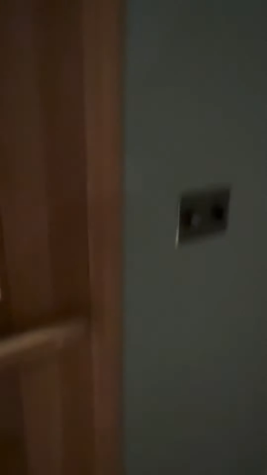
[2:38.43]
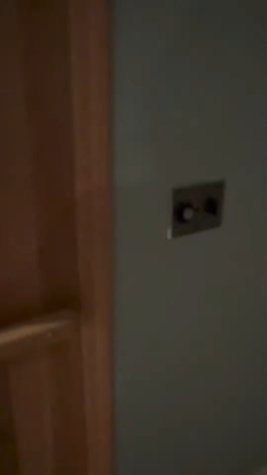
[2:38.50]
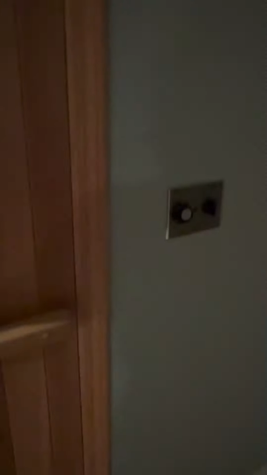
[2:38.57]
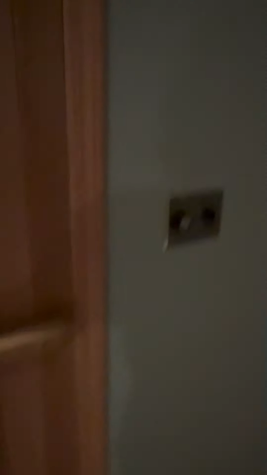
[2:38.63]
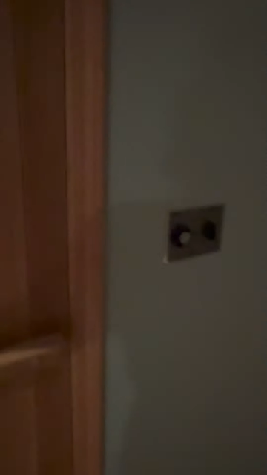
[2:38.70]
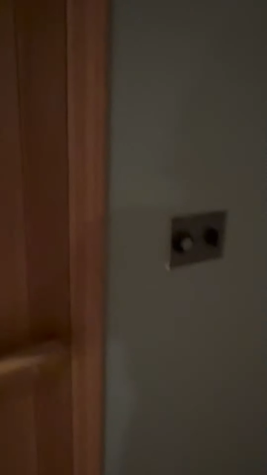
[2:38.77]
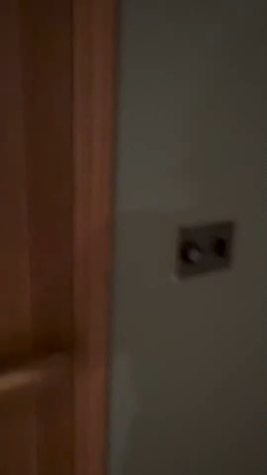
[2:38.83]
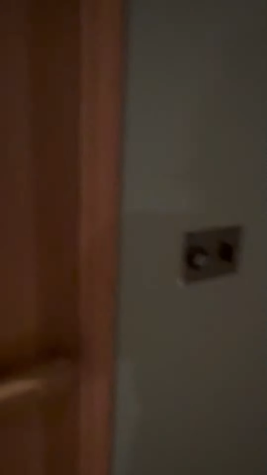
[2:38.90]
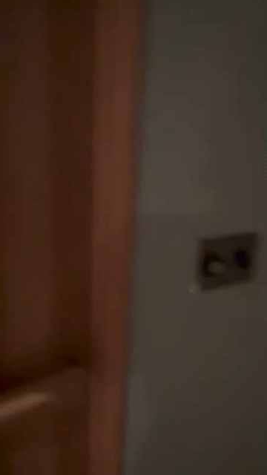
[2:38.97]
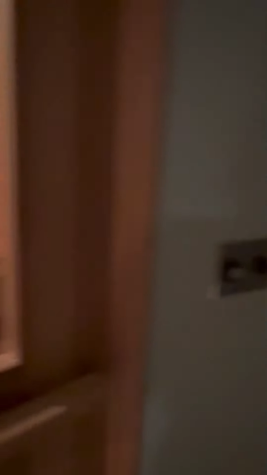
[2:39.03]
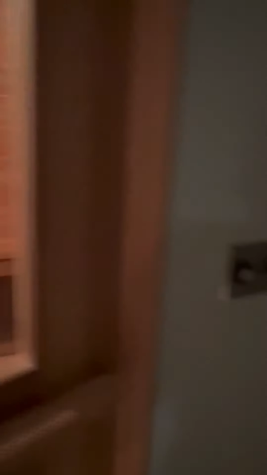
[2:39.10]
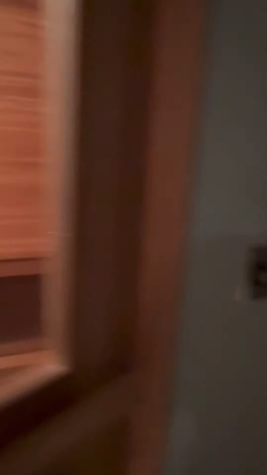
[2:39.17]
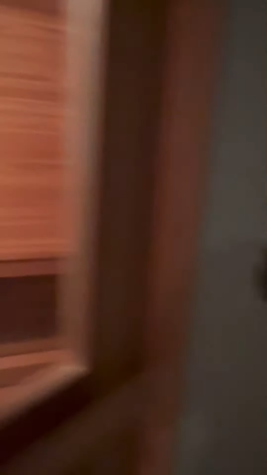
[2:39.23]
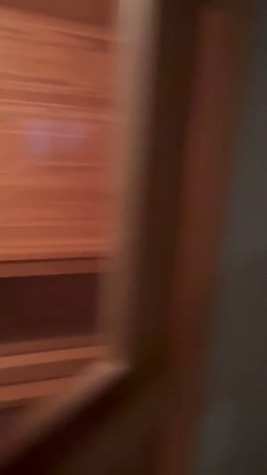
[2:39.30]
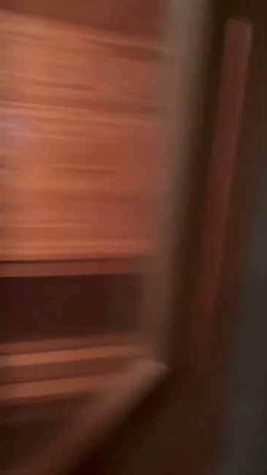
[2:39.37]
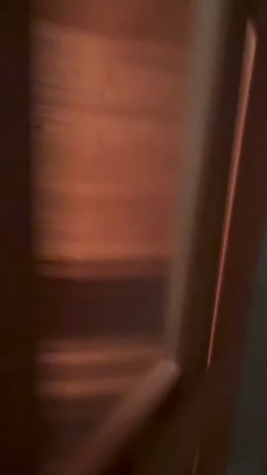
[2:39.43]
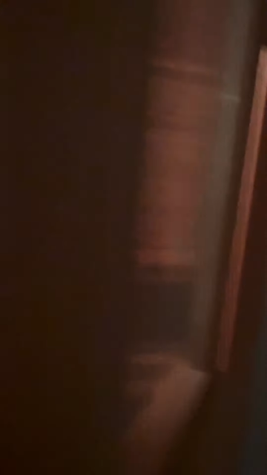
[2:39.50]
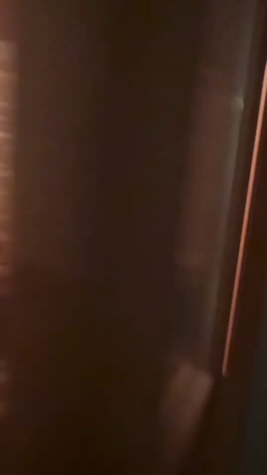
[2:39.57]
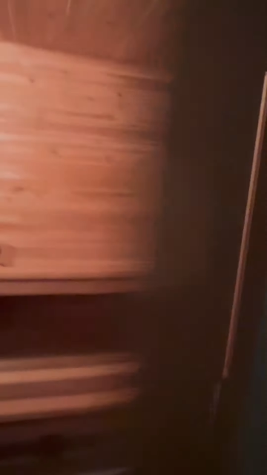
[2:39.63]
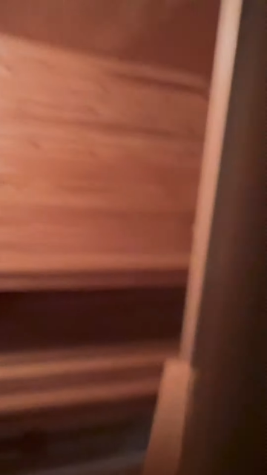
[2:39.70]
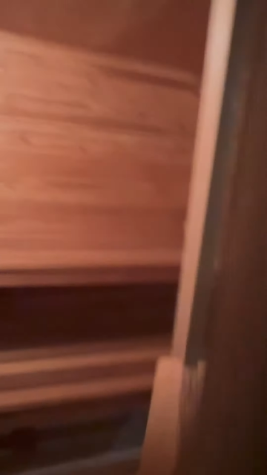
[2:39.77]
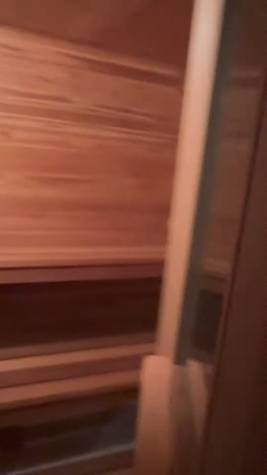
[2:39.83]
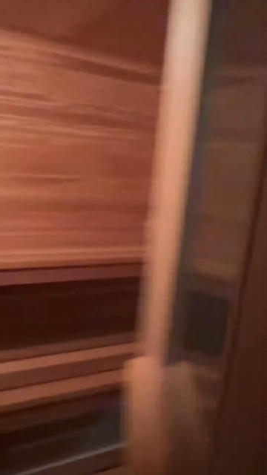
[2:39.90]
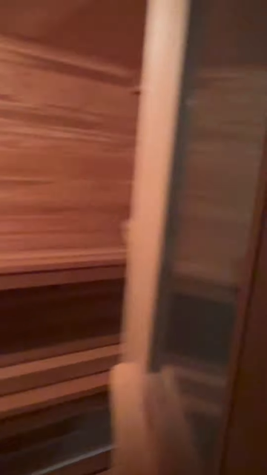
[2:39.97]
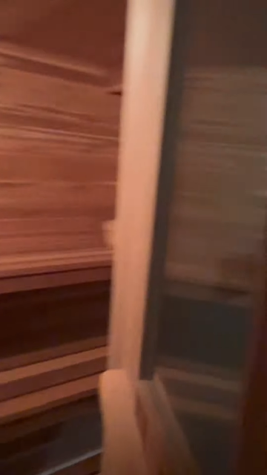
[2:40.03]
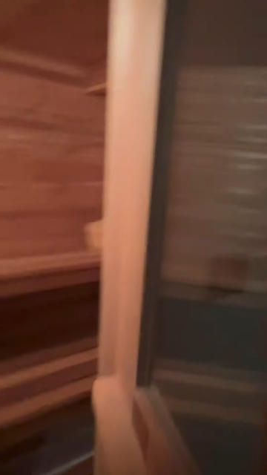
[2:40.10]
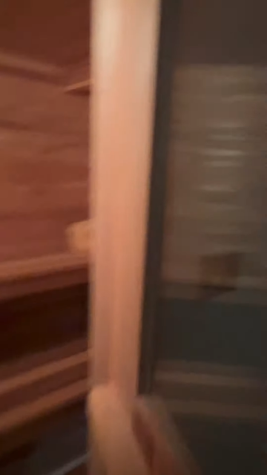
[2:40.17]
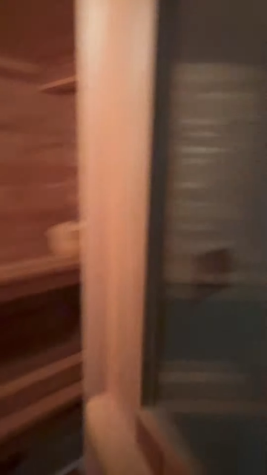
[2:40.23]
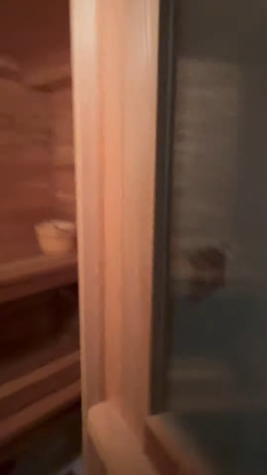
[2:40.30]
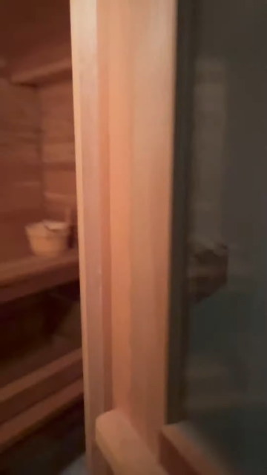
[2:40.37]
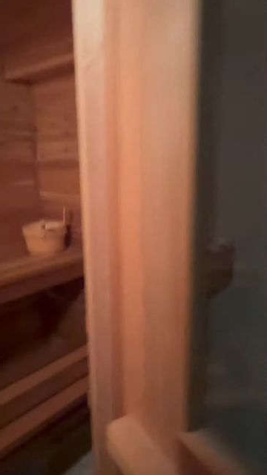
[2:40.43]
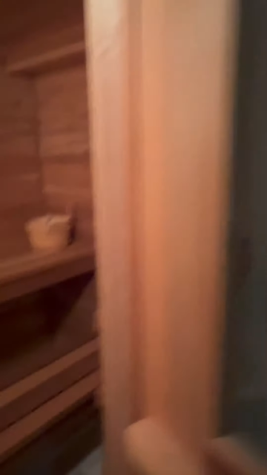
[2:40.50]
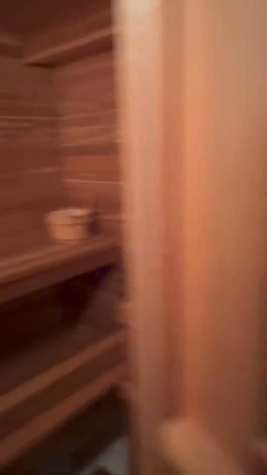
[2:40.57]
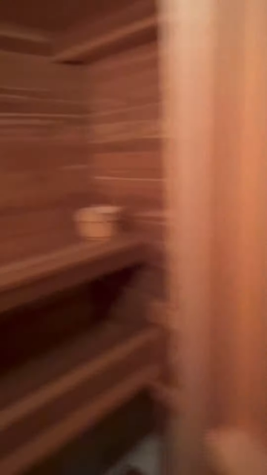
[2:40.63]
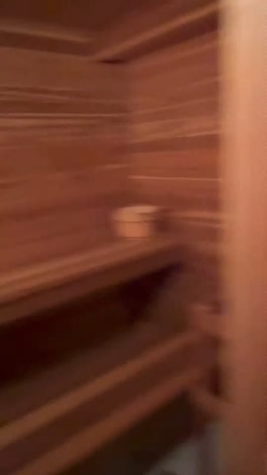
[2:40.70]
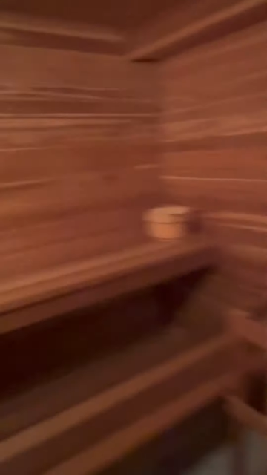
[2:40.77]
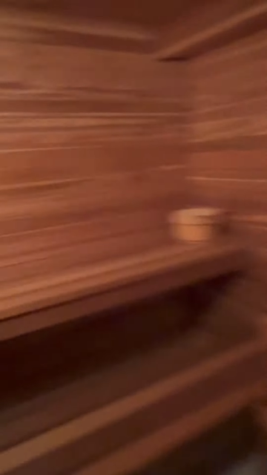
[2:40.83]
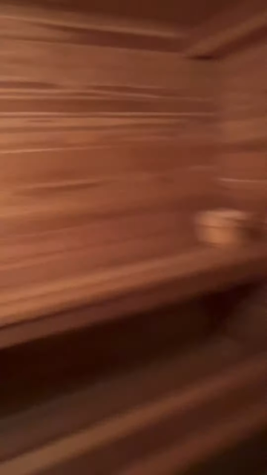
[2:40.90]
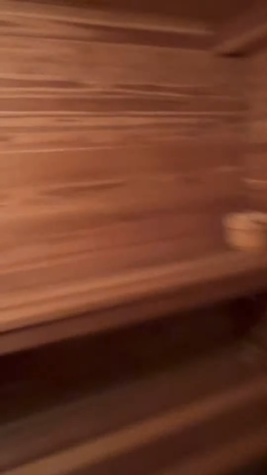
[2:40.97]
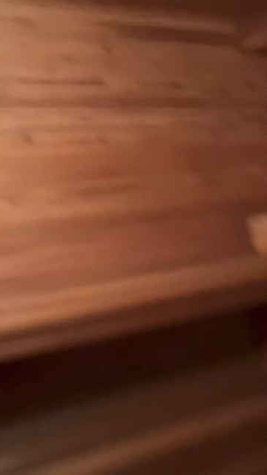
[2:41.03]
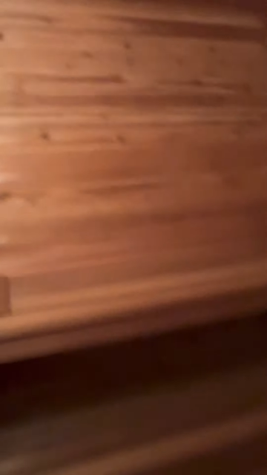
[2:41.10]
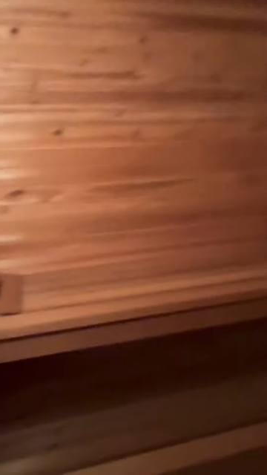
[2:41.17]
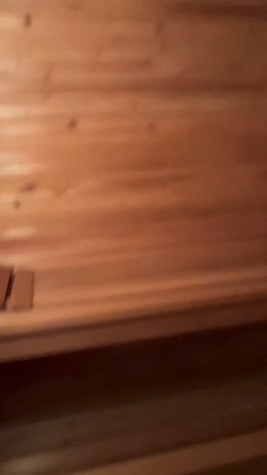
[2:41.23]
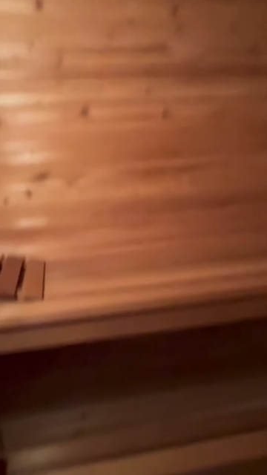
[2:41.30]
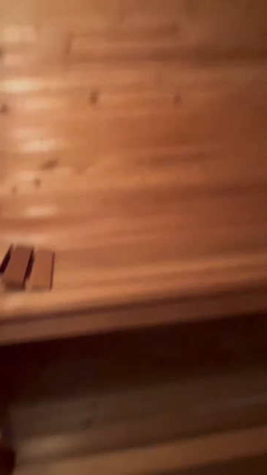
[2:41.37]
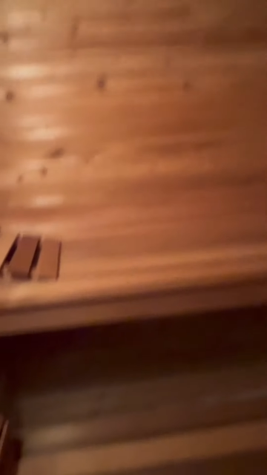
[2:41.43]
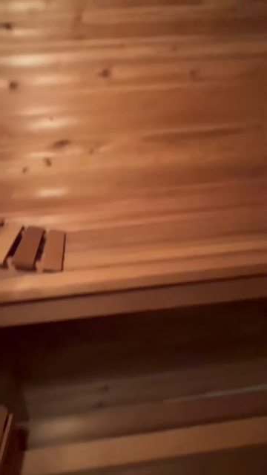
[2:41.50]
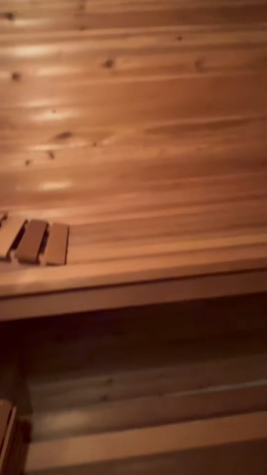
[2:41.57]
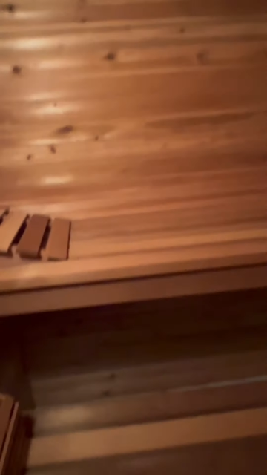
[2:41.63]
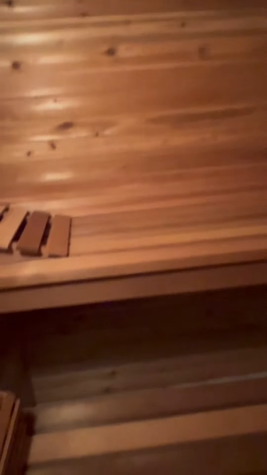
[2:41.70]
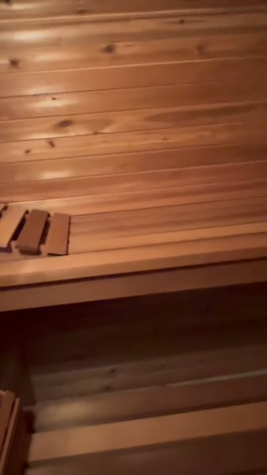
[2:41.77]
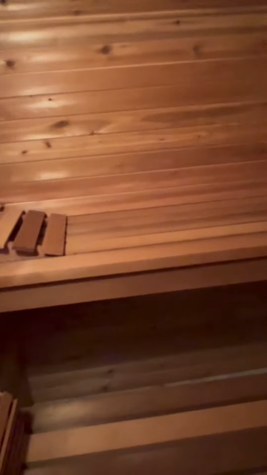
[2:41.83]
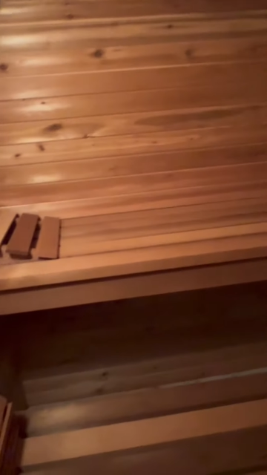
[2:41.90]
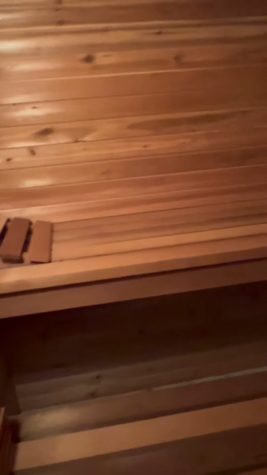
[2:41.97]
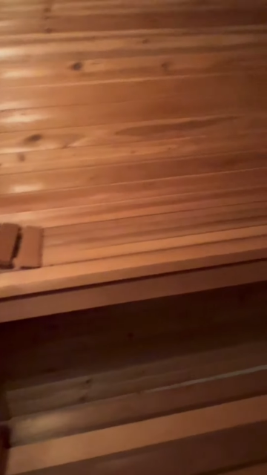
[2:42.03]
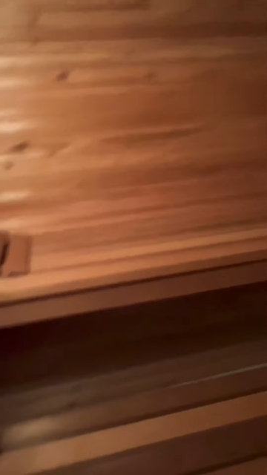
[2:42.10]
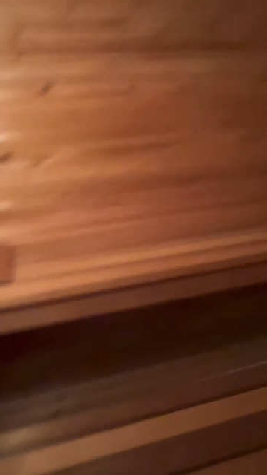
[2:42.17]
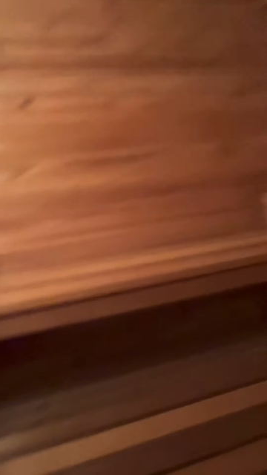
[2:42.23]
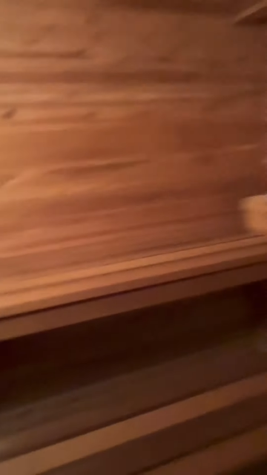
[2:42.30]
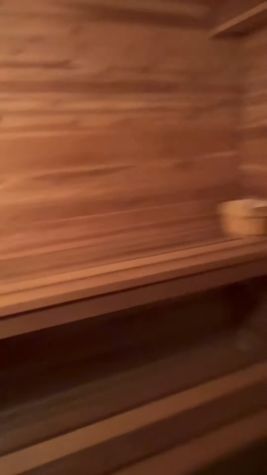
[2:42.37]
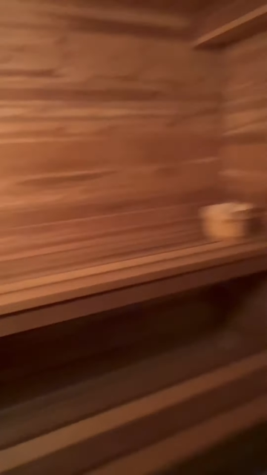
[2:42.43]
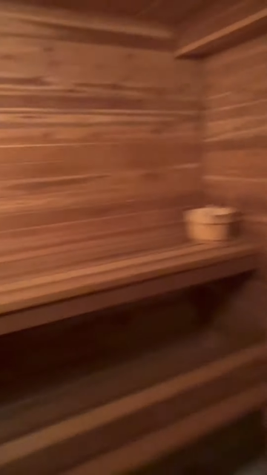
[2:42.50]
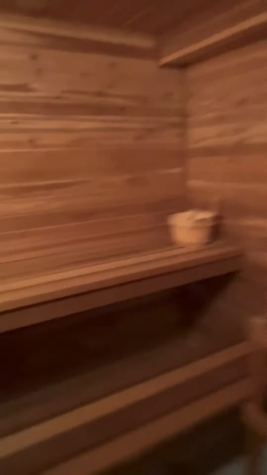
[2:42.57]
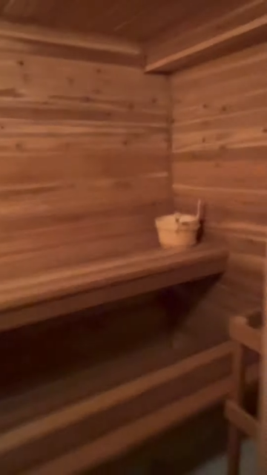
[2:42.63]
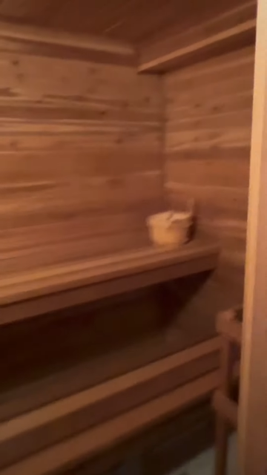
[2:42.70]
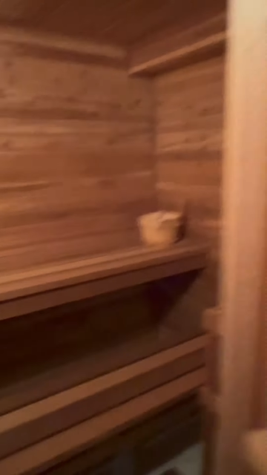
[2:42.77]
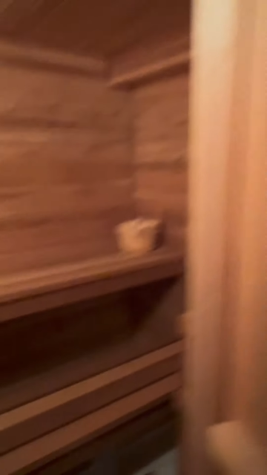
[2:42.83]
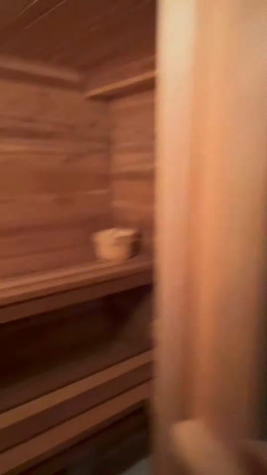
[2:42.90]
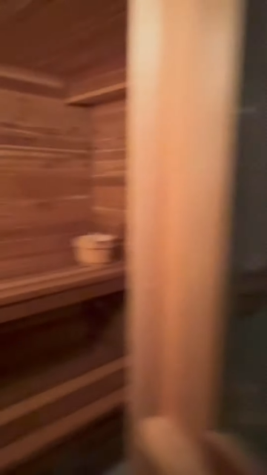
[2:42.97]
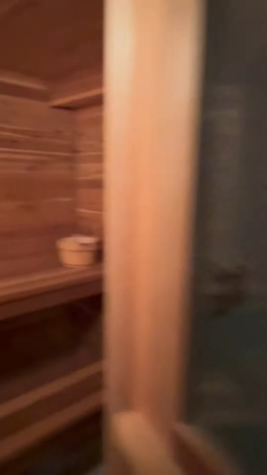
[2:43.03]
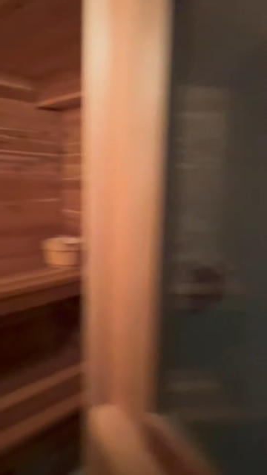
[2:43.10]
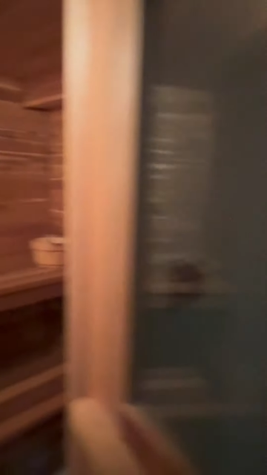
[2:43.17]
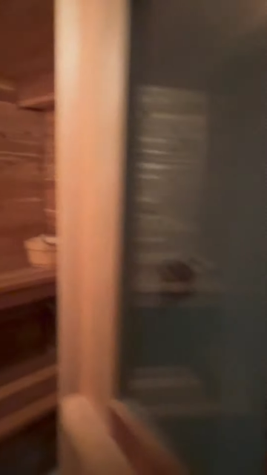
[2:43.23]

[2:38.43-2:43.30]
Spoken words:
Nobody's mouth can be seen.